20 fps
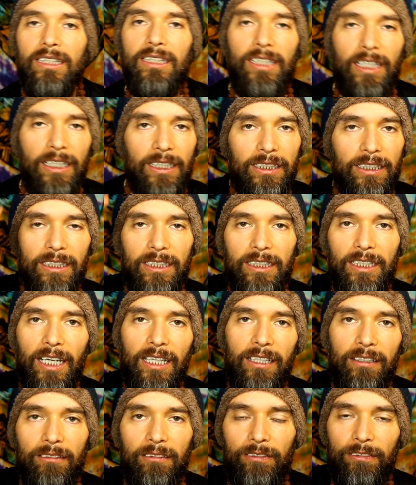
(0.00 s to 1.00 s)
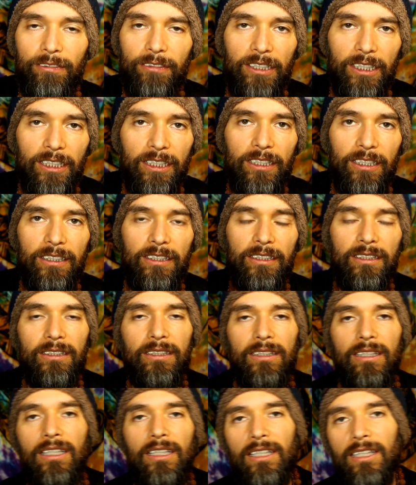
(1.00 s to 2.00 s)
that it's not in
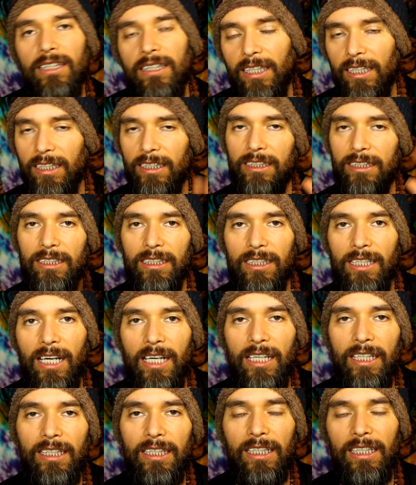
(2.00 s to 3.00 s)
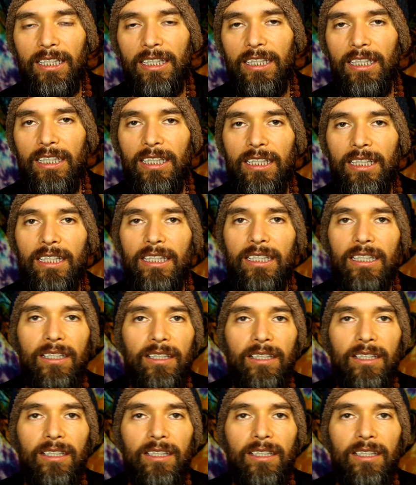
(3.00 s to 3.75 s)
fears, that it's not in any